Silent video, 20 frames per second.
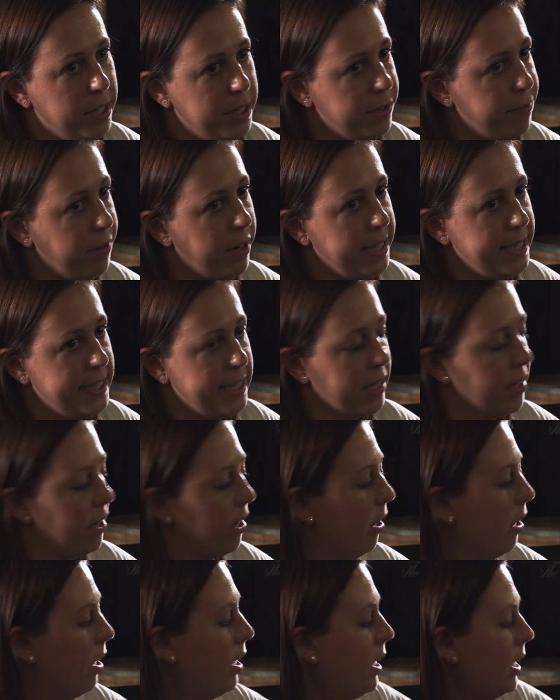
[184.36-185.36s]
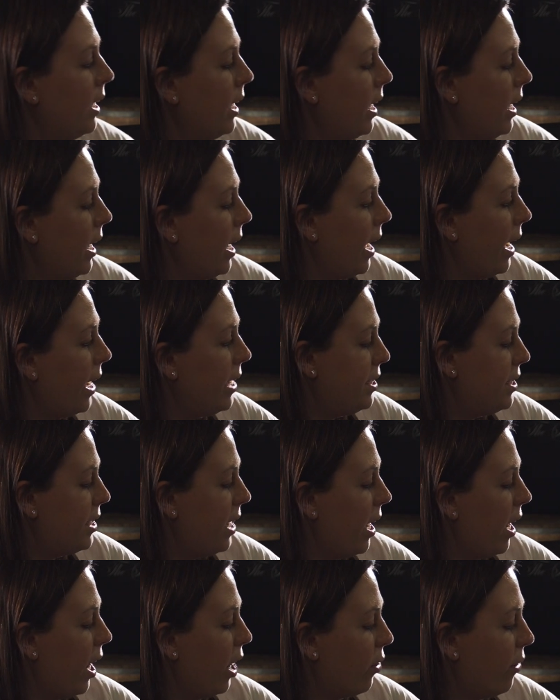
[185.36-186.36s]
it's very subtle. It's
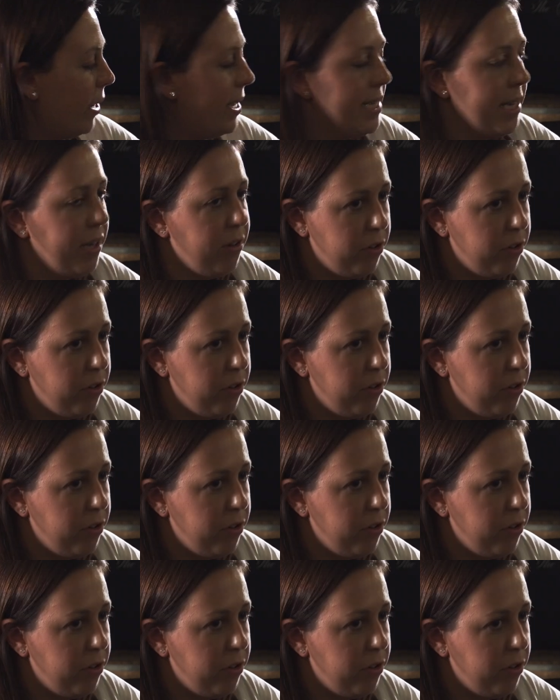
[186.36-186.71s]
a great